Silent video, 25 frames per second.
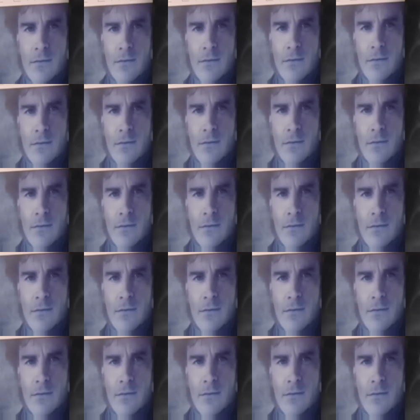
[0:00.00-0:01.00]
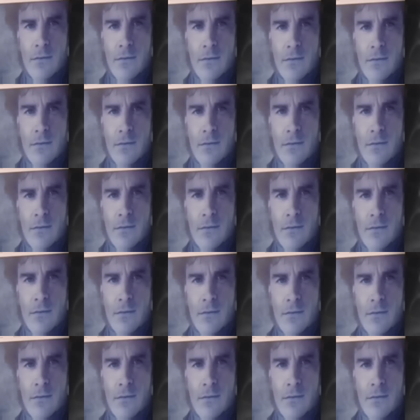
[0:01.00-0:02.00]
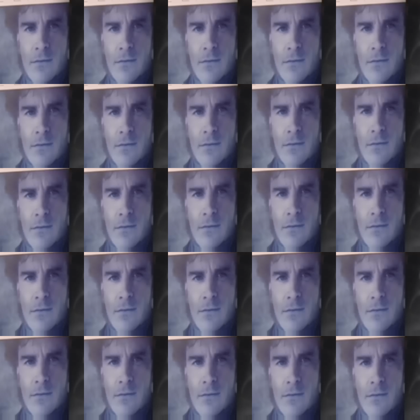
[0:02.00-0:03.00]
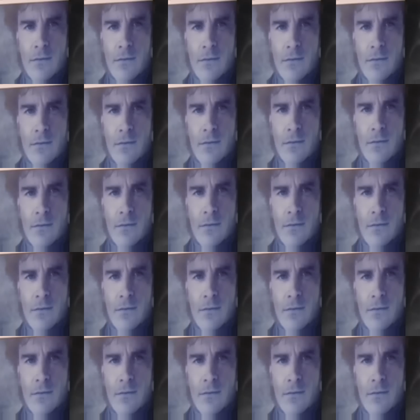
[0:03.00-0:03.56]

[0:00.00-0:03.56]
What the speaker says: No words are spoken by the person on screen.